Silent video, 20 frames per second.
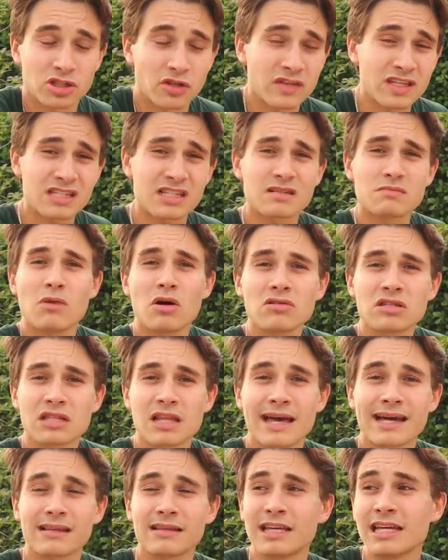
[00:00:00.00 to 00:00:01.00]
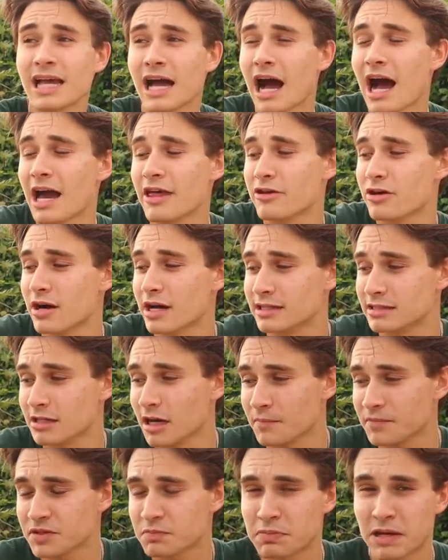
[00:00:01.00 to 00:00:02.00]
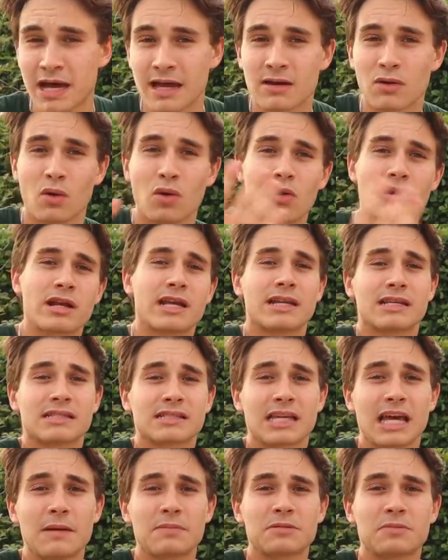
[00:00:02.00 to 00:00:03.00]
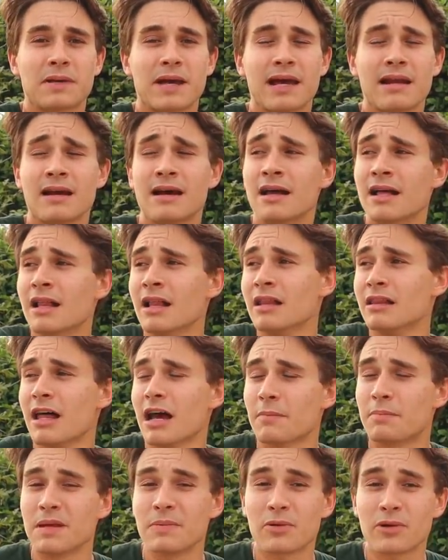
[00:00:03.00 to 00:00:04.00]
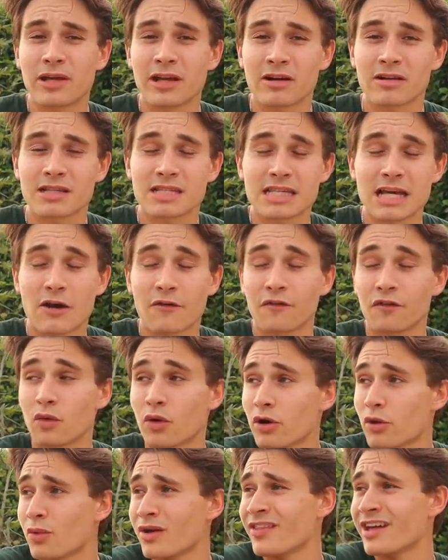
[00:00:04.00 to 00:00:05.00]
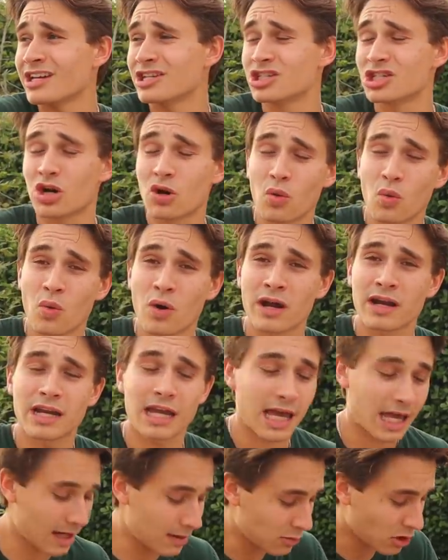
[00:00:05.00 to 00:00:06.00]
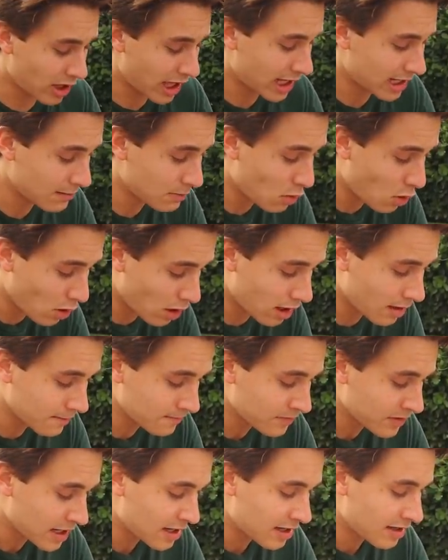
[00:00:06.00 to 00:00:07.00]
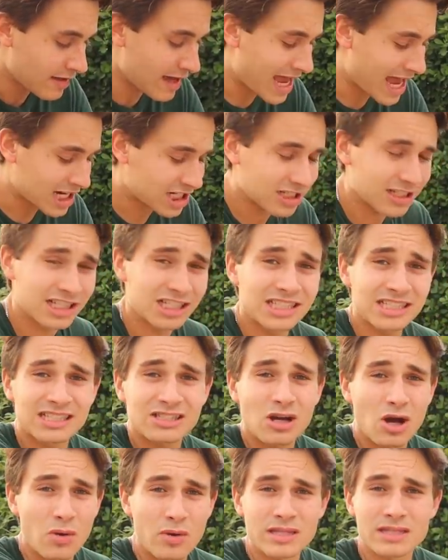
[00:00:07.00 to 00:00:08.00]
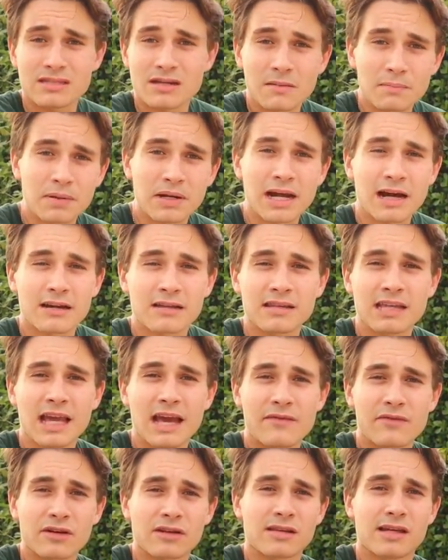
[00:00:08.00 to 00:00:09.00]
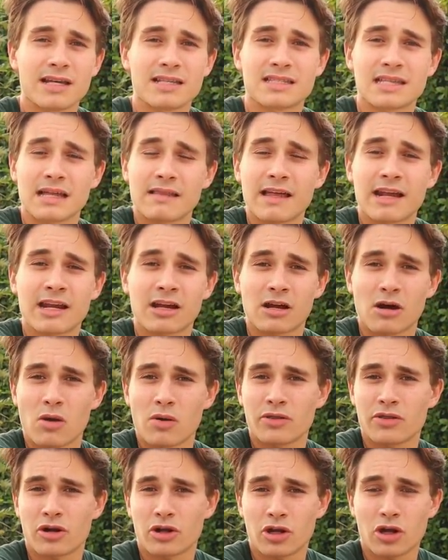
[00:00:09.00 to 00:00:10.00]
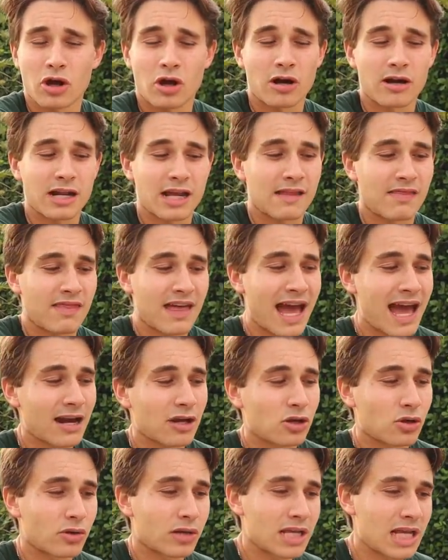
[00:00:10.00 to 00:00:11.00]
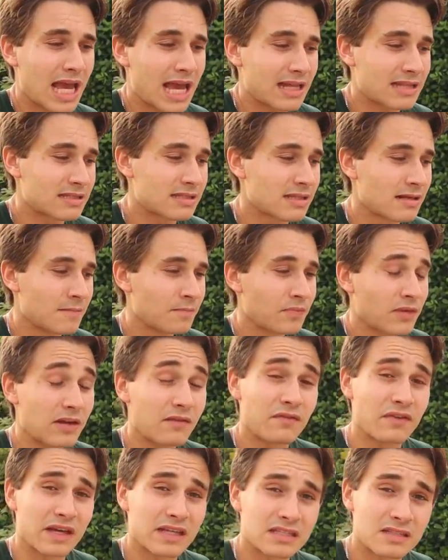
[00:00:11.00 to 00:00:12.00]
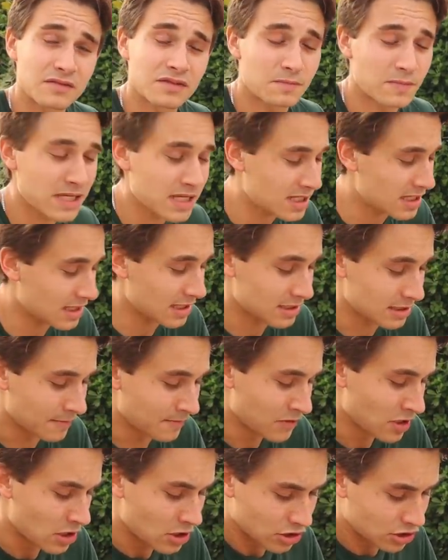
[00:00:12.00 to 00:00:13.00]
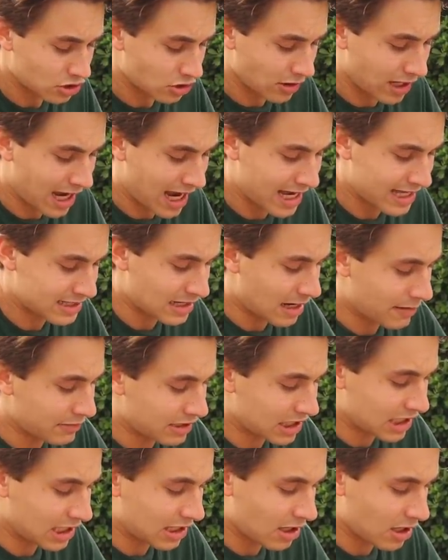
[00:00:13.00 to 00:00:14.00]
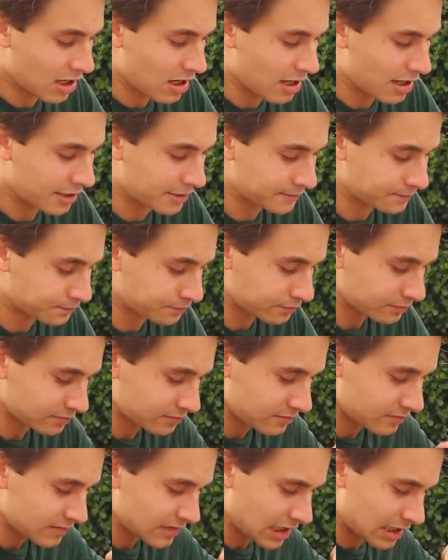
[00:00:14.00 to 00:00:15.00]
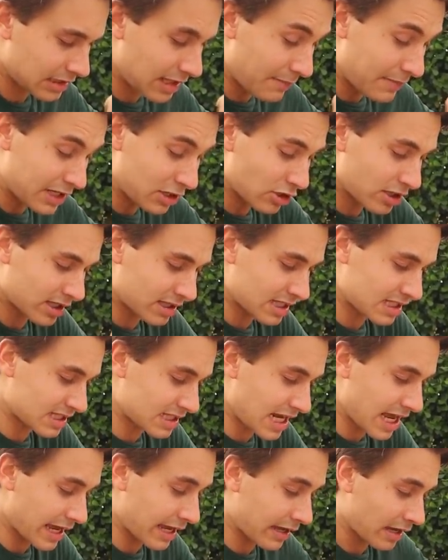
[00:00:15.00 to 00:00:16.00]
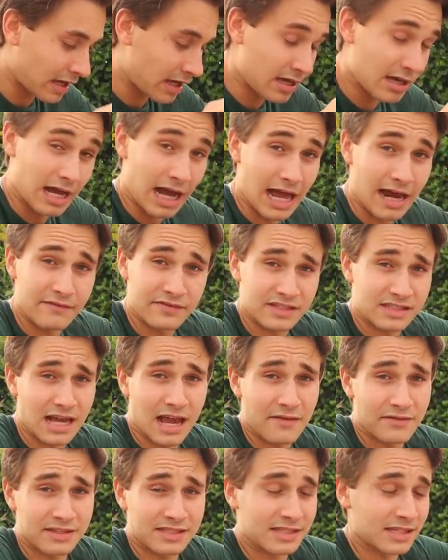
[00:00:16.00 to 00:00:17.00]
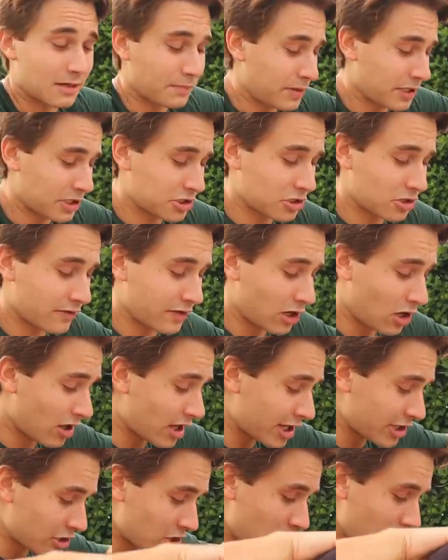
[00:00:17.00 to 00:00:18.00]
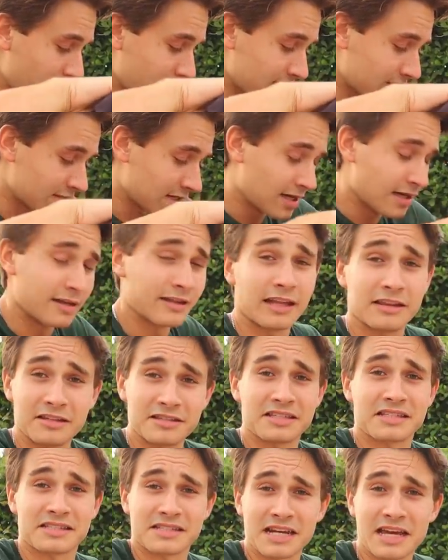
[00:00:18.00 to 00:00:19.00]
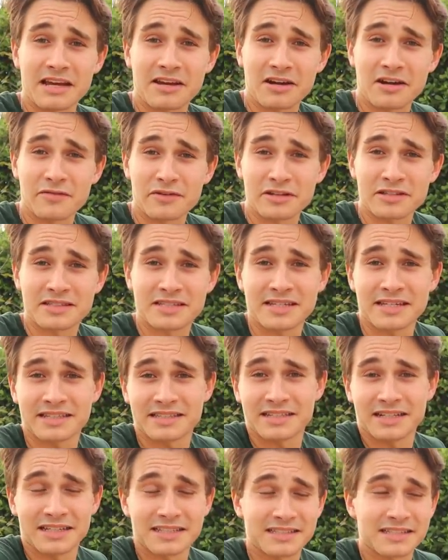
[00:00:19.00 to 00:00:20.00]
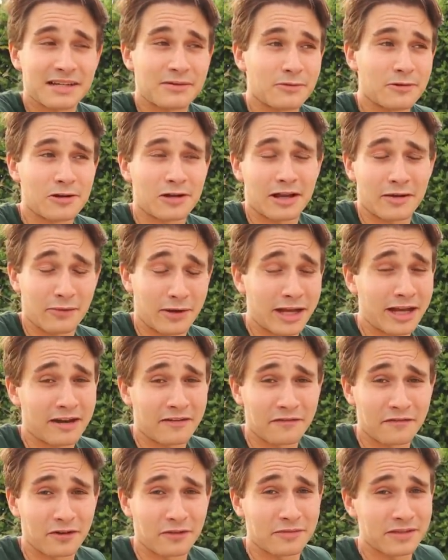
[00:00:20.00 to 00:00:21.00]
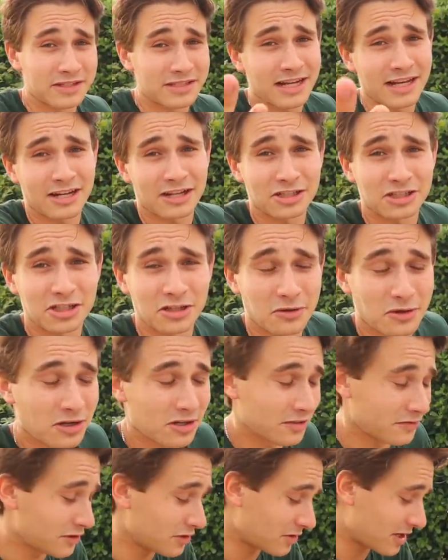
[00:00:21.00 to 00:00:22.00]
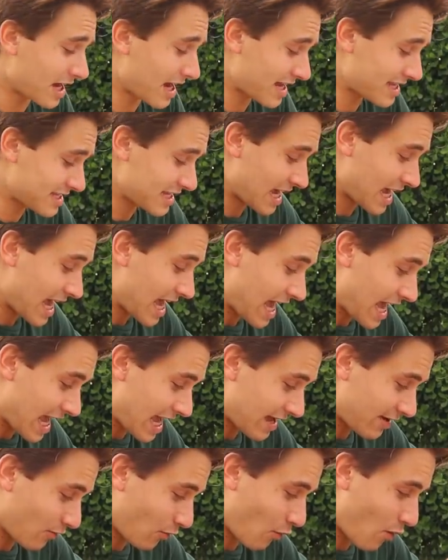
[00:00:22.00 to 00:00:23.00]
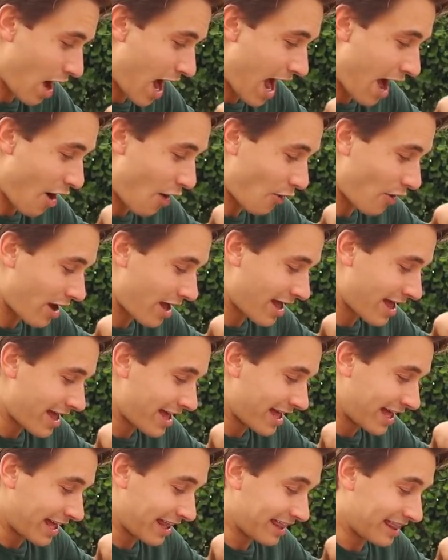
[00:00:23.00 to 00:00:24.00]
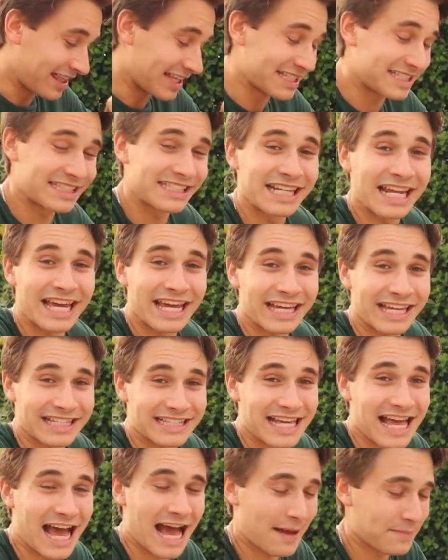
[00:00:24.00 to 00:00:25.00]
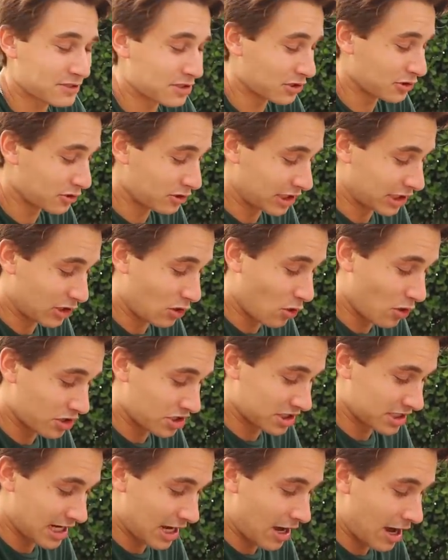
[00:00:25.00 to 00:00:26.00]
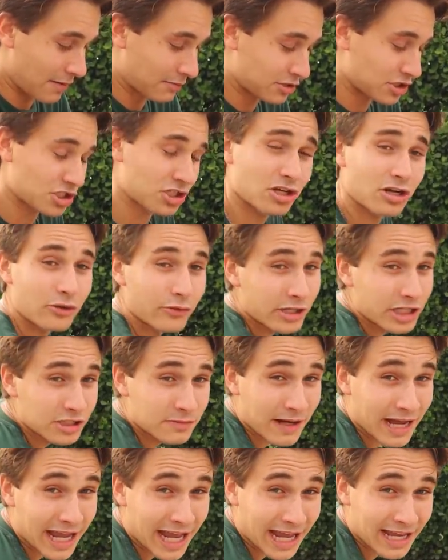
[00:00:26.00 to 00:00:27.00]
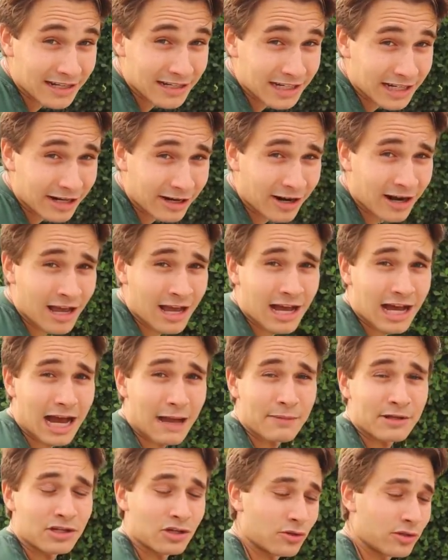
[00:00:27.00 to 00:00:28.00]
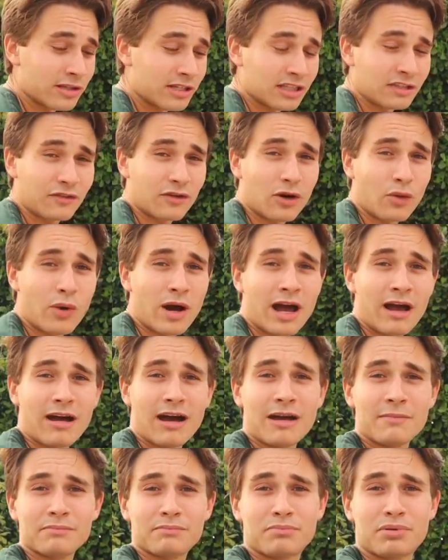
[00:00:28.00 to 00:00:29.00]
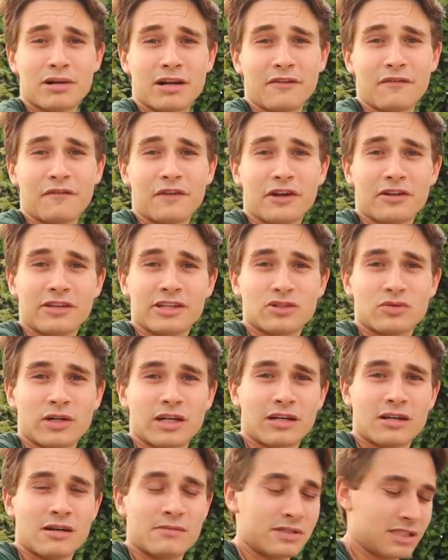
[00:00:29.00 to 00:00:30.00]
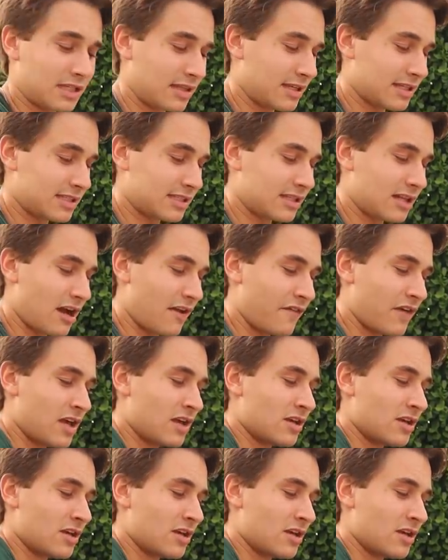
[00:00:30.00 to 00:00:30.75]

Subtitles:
So this is most likely either a dumped pet or an escaped pet. A lot of people here in South Florida, when they don't want an animal anymore, they actually just go and dump it out in the Everglades. They let it go in their yard, and that creates invasive species. So guys, I'm here. Let me look at the snake. I haven't seen a picture of it. All I know is that there's a snake covered in ticks, and I said, look, if we gotta film this, I gotta show all of you guys. And wow, this snake is absolutely gorgeous. Now, I'm just gonna reach my hand in here. I've been doing this for a while. I'm pretty fearless when it comes to this stuff.